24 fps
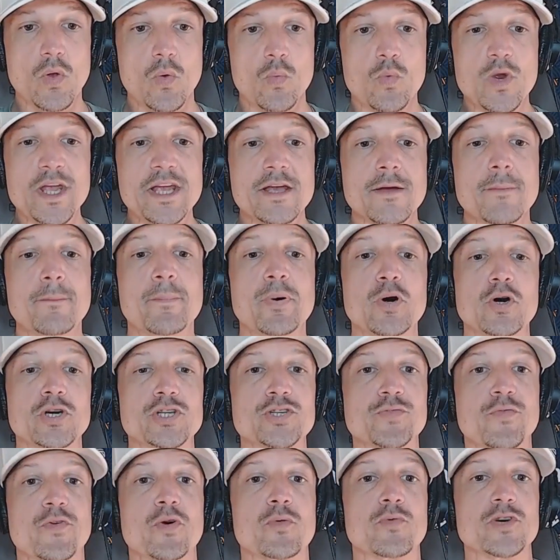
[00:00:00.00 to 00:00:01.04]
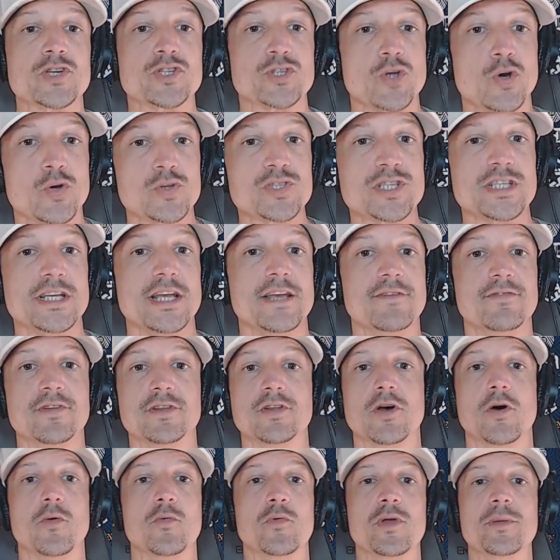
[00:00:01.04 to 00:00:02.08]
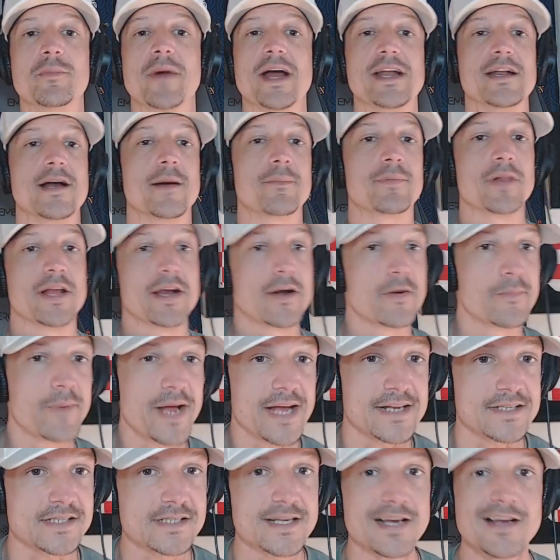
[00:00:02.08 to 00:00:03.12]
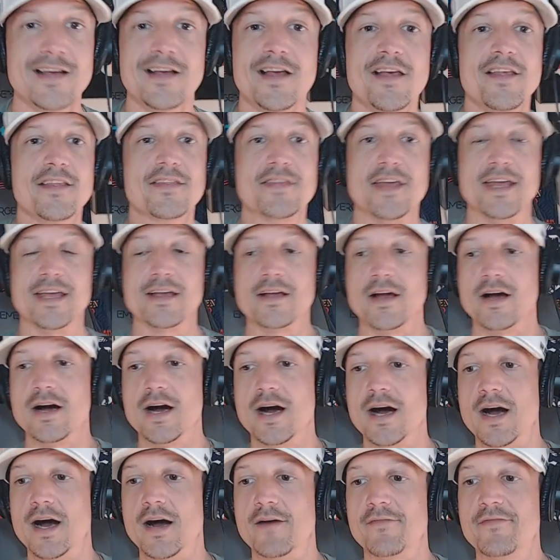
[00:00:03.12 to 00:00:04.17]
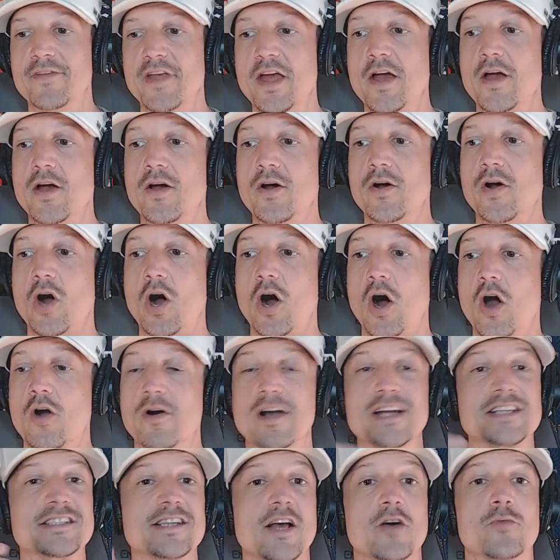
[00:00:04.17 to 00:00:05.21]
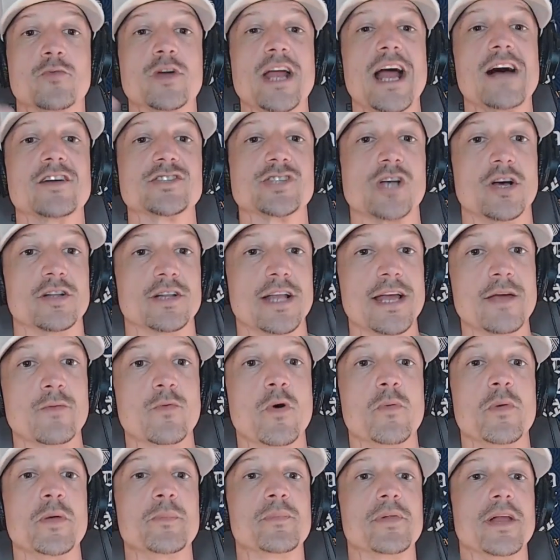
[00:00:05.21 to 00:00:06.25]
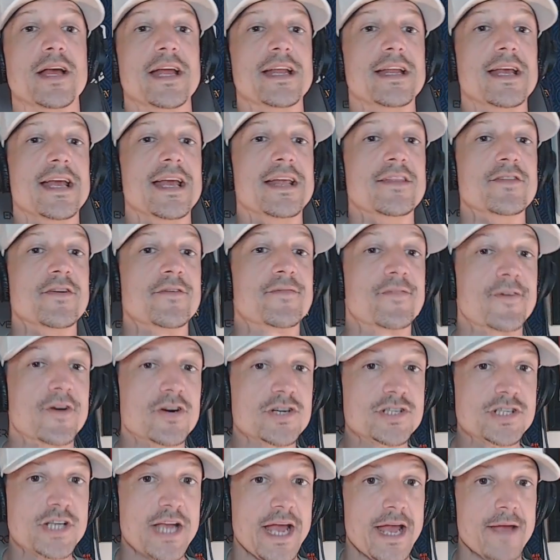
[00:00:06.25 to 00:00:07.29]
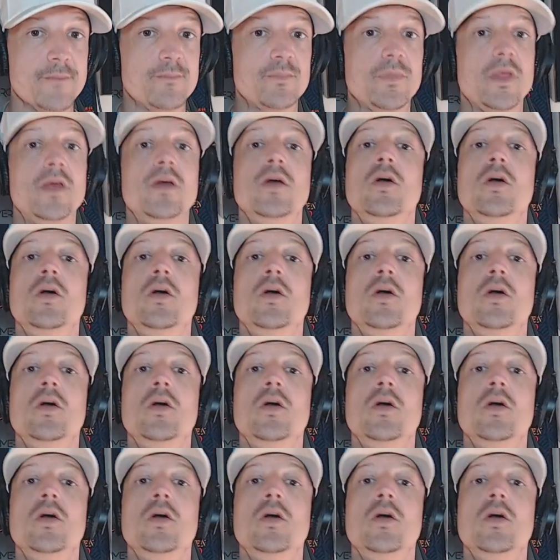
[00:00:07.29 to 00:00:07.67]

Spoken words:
we can push for results even though we might not play our best. Think of RSL Real Salt Lake when we played in the first game.